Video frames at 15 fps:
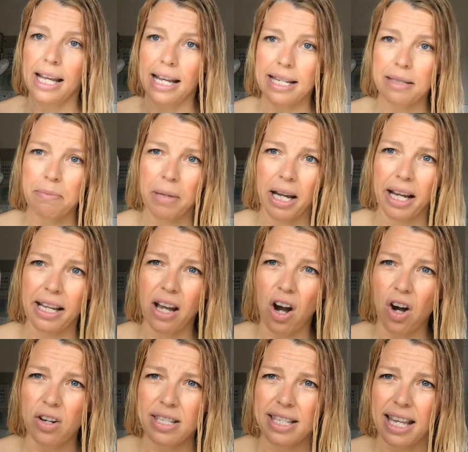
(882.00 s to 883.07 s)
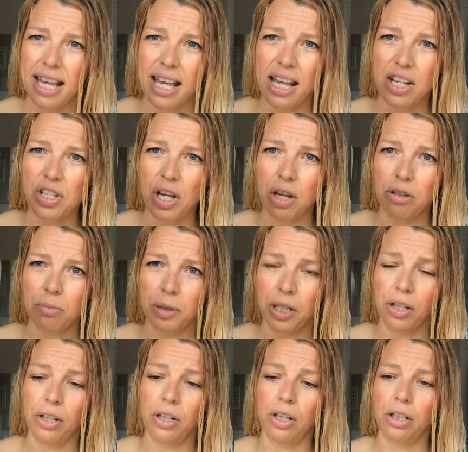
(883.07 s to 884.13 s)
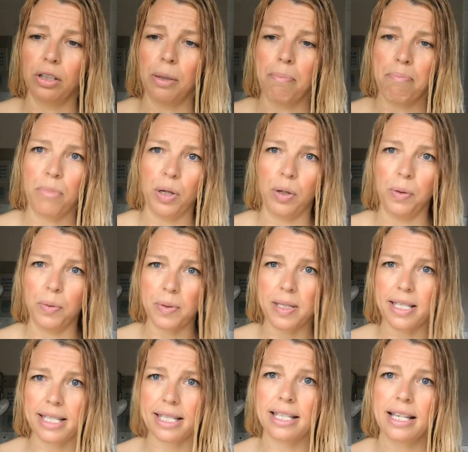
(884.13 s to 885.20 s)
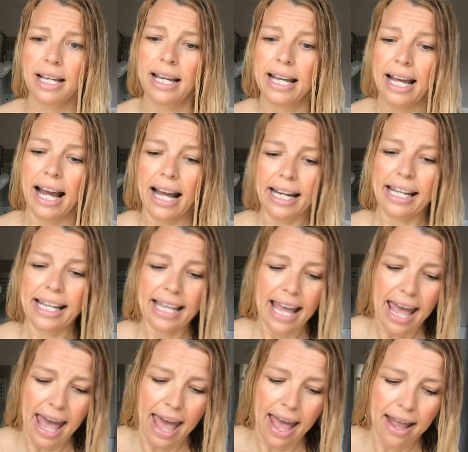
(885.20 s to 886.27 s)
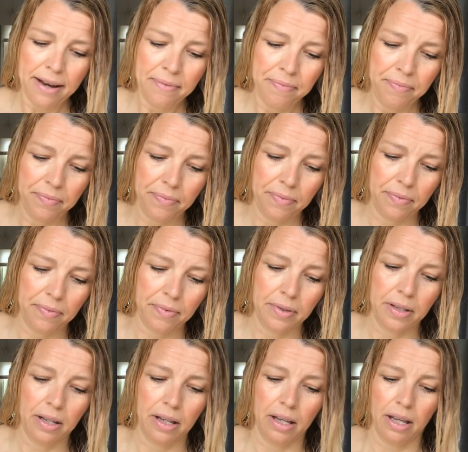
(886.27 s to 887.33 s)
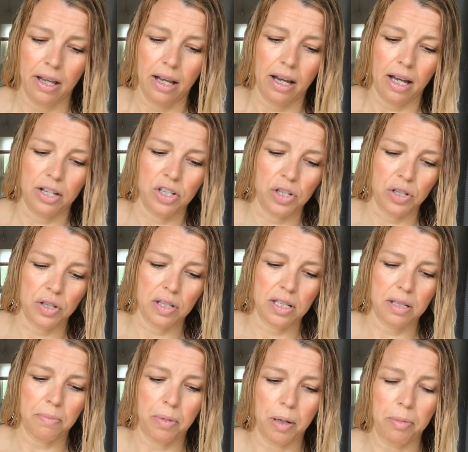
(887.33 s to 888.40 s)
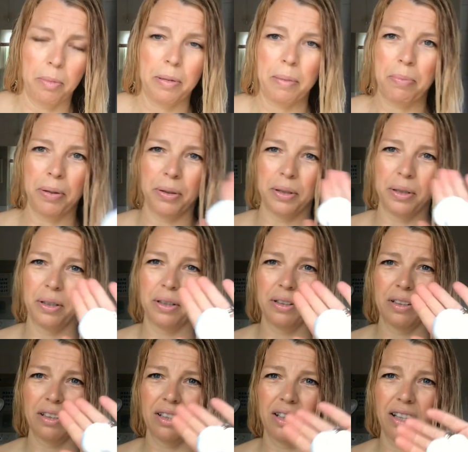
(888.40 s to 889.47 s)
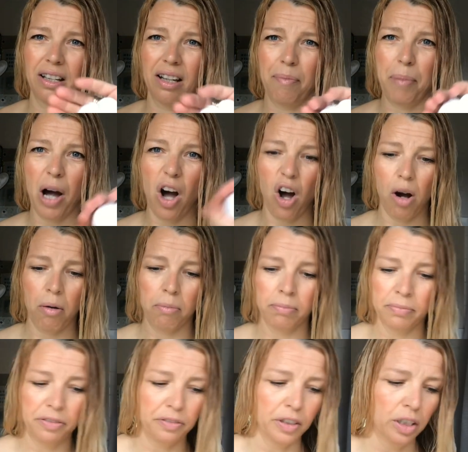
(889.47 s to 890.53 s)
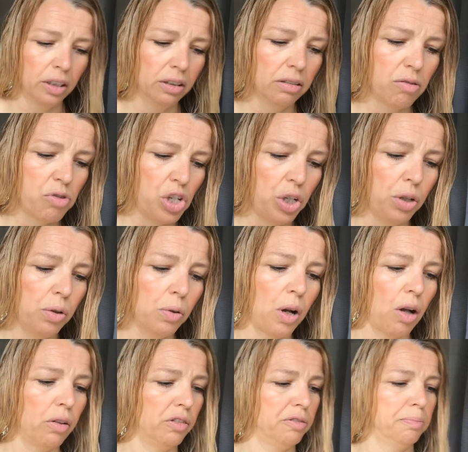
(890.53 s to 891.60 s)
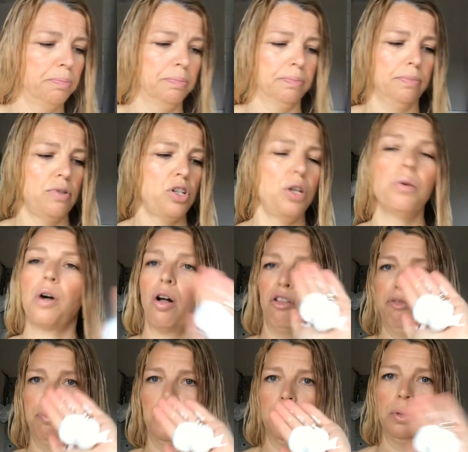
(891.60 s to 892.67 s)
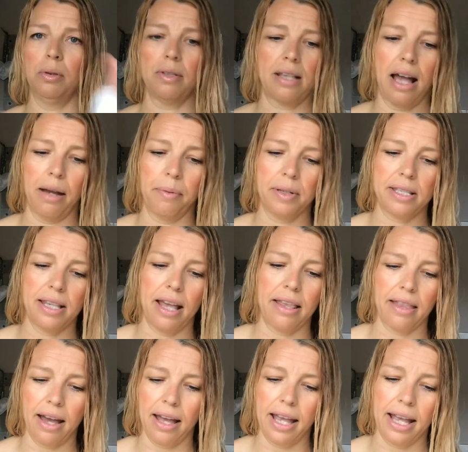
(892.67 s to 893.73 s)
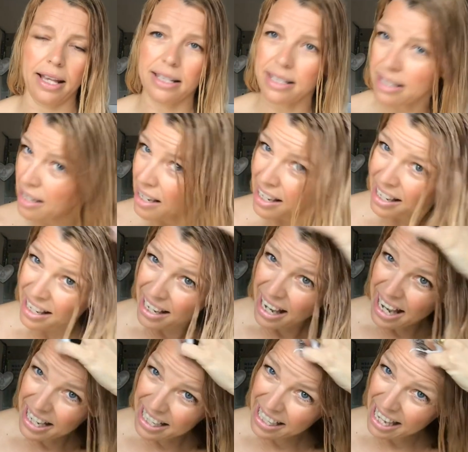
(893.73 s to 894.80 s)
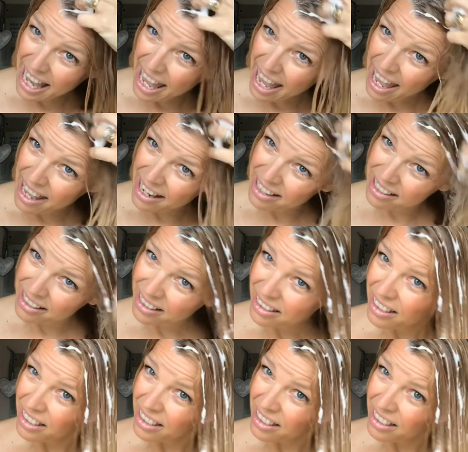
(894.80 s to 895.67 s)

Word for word: is my Aussie Turn Up the Curl Mousse. And again, I just probably put a palmful, two golf, two golf balls, I would say that is. And again,